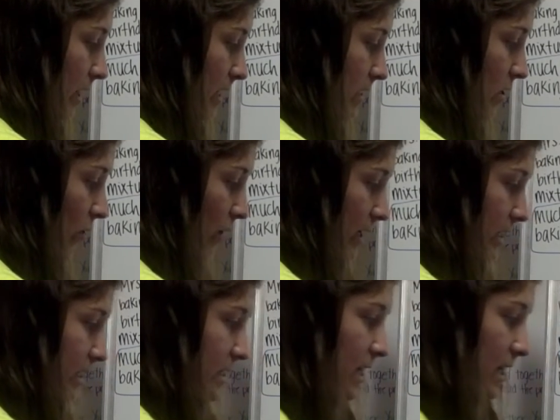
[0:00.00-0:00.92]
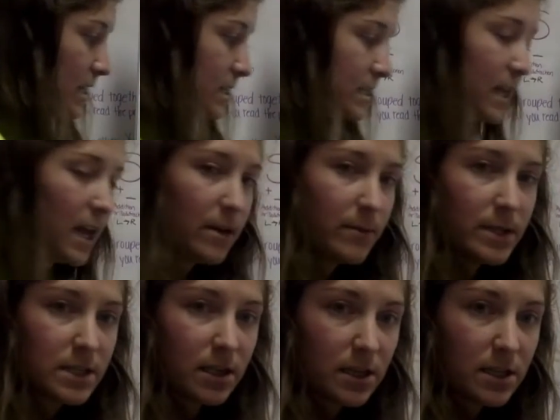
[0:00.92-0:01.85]
it's going to stay the same.
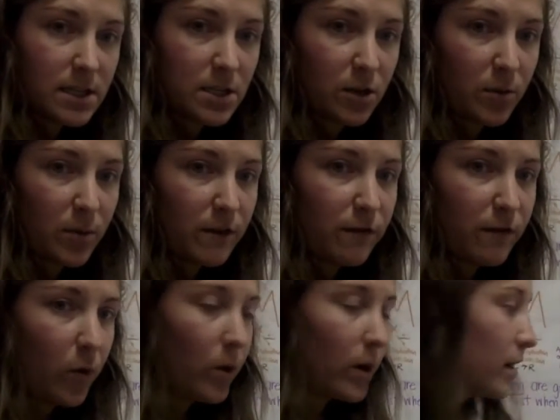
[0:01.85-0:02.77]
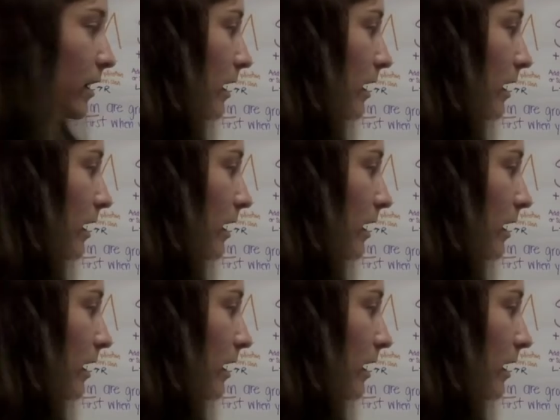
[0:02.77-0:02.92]
It's going to still be 4.